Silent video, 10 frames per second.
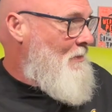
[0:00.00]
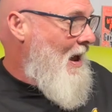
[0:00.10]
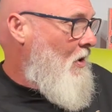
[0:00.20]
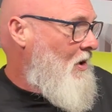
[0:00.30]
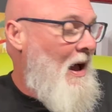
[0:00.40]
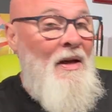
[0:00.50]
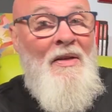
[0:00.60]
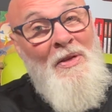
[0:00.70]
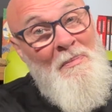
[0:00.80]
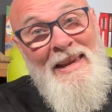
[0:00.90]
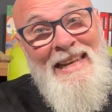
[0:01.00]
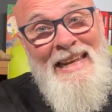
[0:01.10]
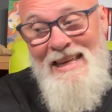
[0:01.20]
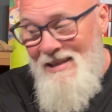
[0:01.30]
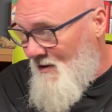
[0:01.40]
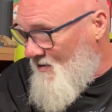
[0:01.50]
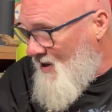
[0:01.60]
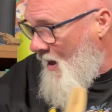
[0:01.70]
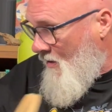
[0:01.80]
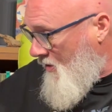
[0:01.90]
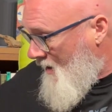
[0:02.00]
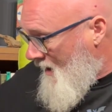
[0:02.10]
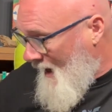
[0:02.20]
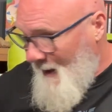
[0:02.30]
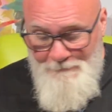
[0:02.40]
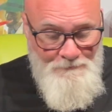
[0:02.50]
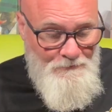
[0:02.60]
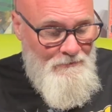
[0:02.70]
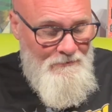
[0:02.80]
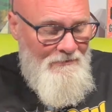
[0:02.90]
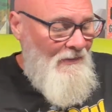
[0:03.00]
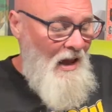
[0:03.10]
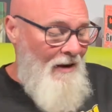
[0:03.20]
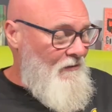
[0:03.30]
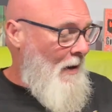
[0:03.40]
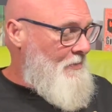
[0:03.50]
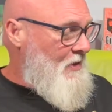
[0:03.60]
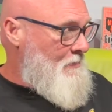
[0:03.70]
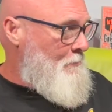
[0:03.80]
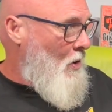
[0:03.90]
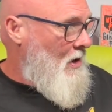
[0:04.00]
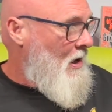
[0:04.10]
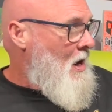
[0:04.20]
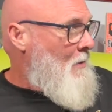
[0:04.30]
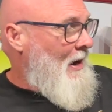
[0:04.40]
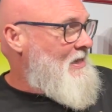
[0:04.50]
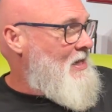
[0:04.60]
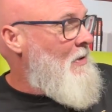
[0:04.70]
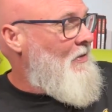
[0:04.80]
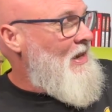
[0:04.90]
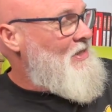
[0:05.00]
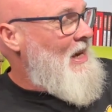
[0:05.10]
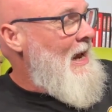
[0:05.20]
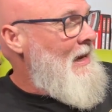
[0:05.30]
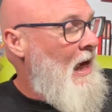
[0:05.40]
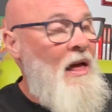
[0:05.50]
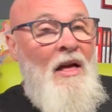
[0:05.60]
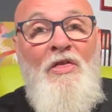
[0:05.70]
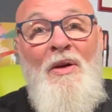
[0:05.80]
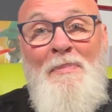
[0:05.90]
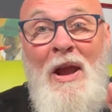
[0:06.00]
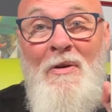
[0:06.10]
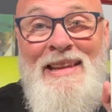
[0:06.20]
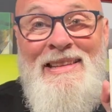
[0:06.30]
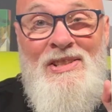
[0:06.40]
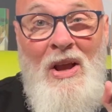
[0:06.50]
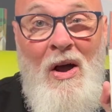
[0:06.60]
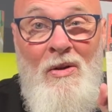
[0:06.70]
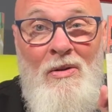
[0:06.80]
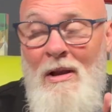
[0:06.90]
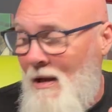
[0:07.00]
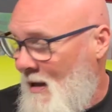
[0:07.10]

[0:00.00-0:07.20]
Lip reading: Bowker, The Meanings of Death. I've got this book by Timothy Taylor, The Buried Soul.